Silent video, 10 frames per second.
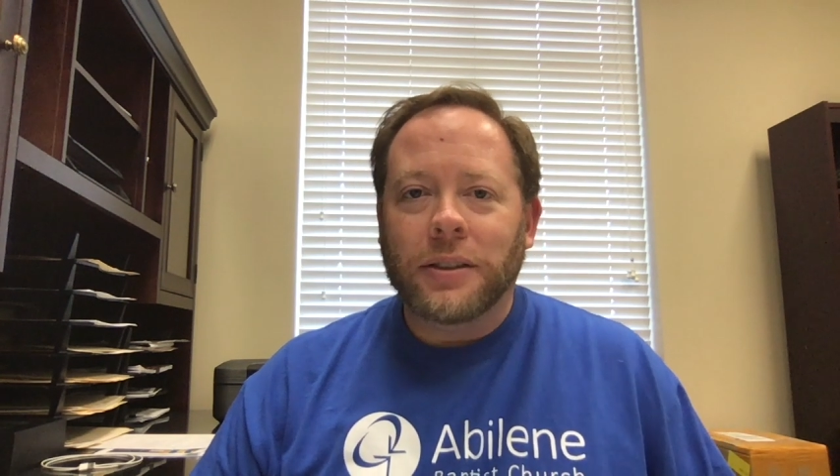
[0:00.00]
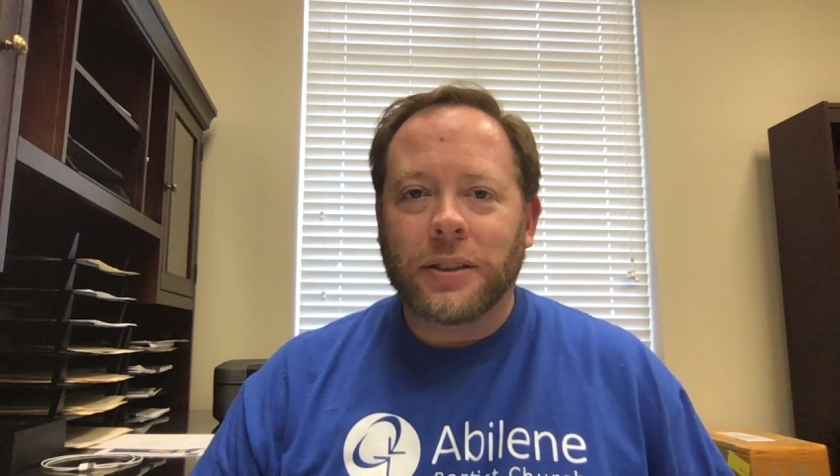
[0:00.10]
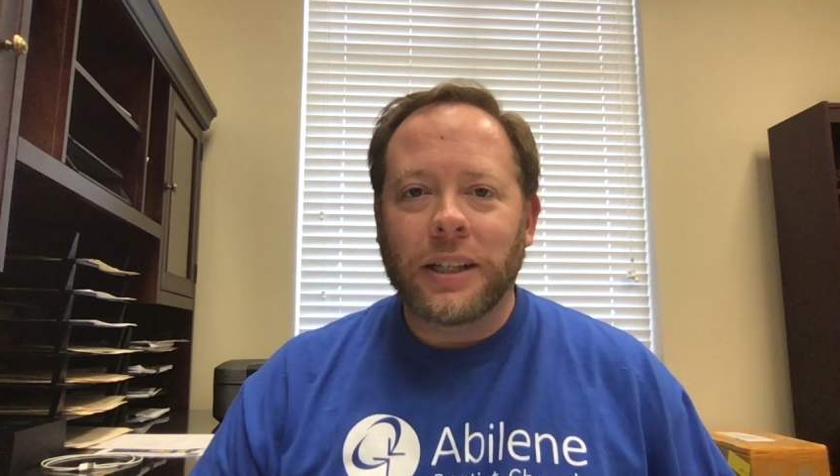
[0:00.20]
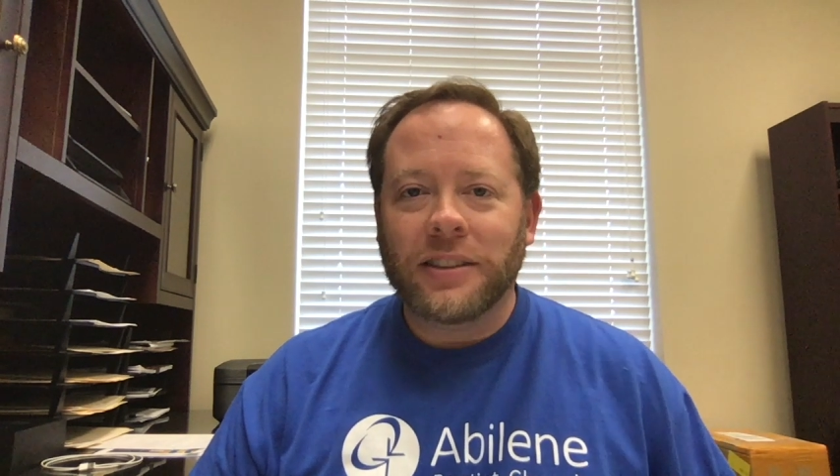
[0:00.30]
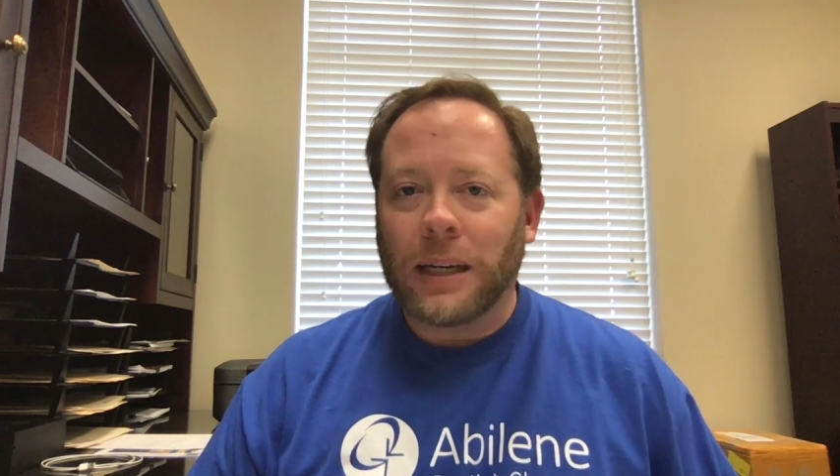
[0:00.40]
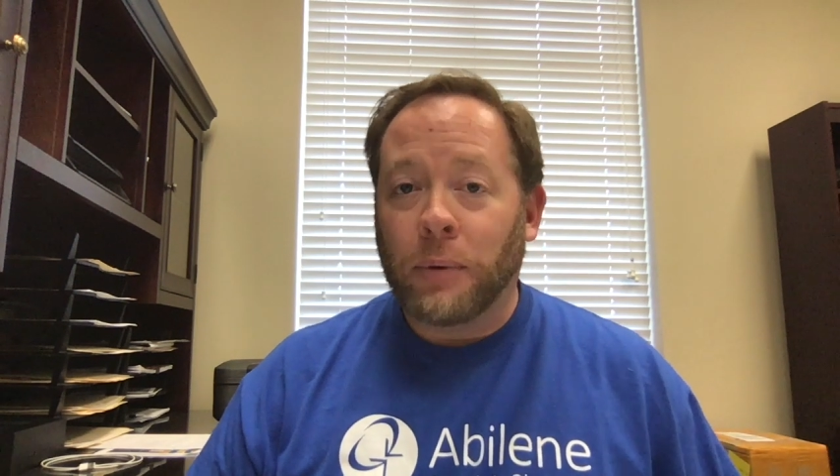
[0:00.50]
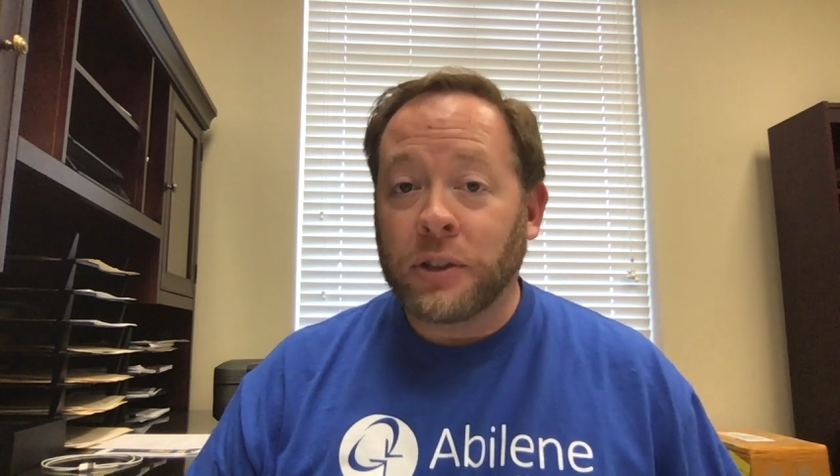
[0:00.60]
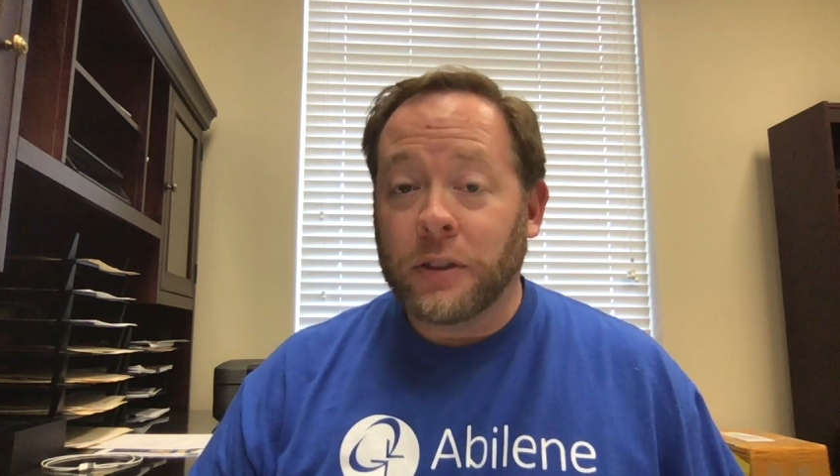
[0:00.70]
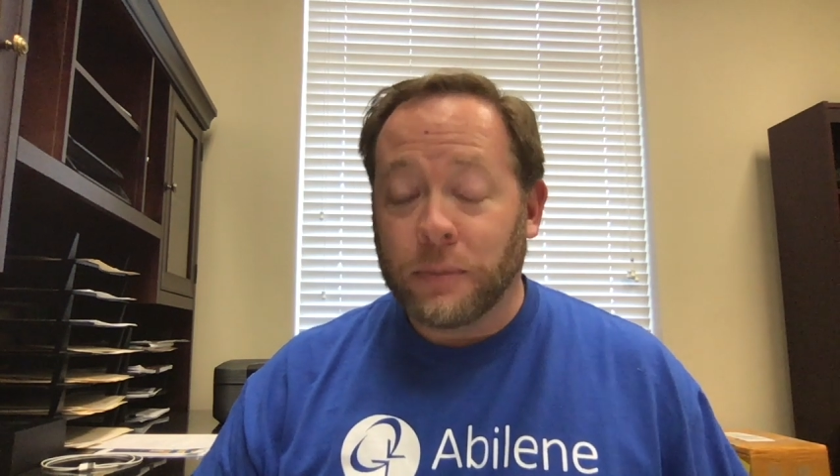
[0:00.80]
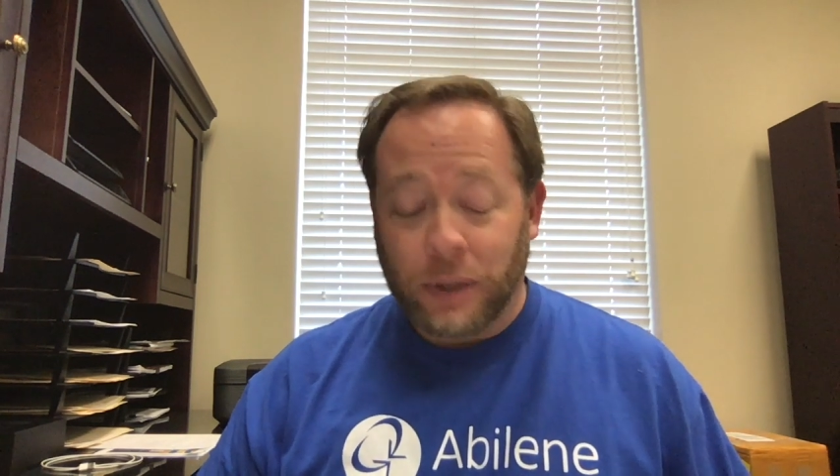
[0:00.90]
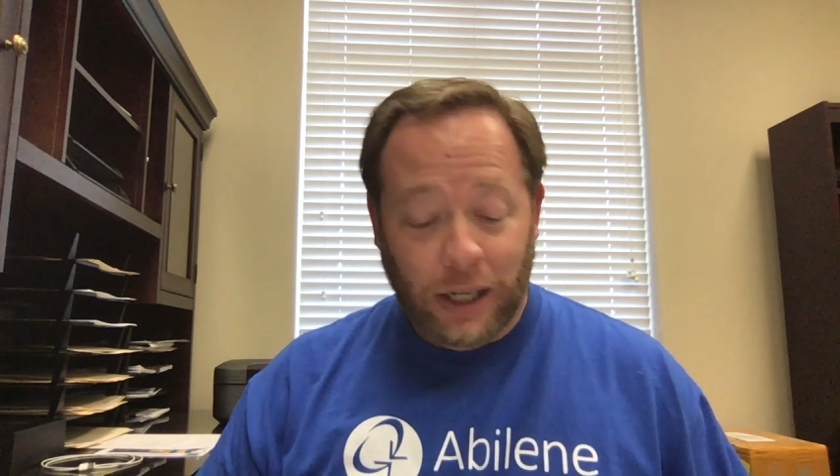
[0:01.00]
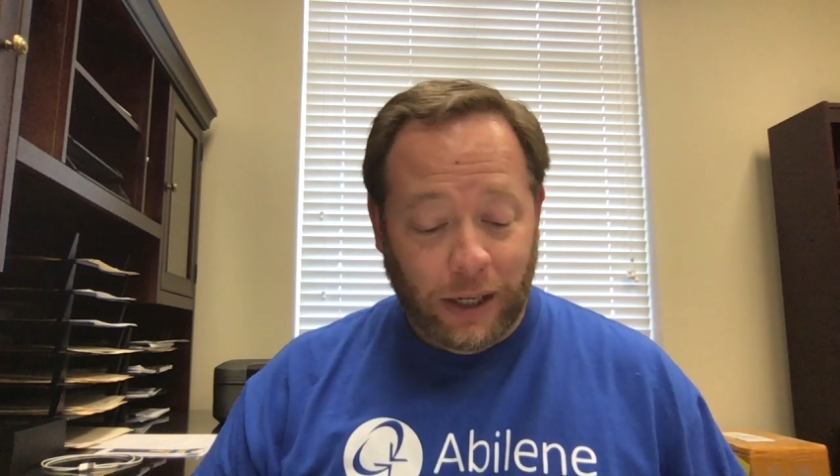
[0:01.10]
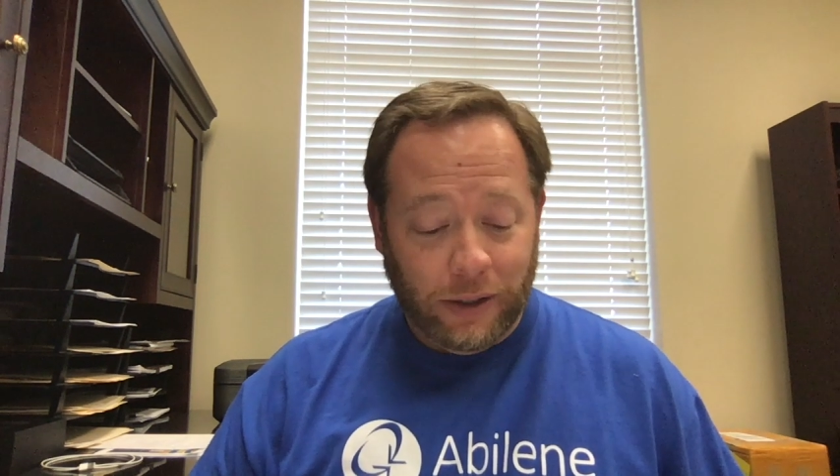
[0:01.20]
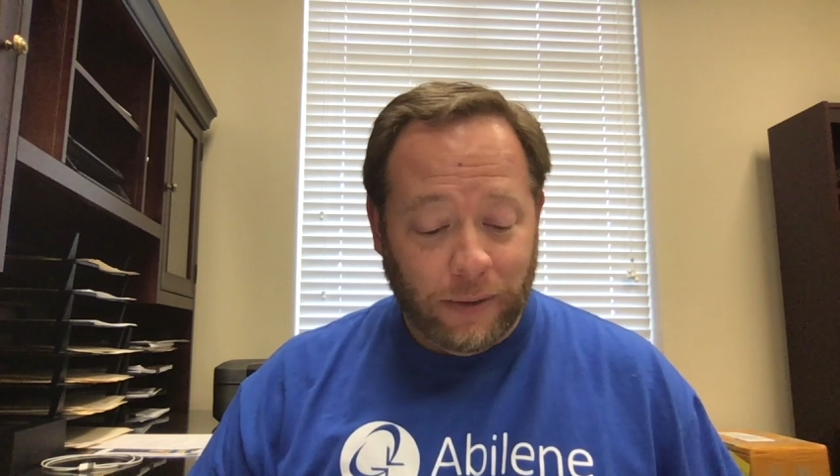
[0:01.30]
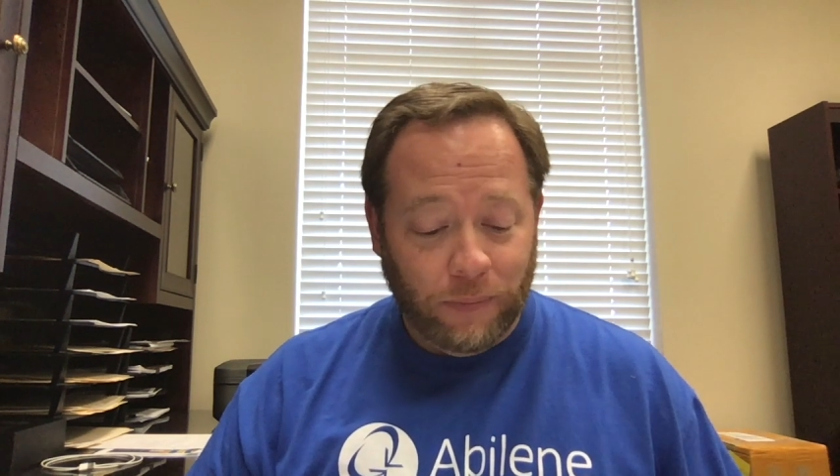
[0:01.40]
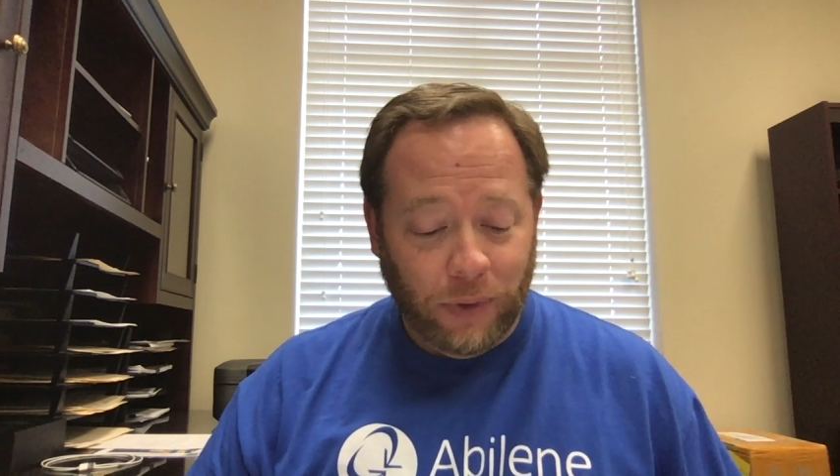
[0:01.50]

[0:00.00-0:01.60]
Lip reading: sin separates us from God.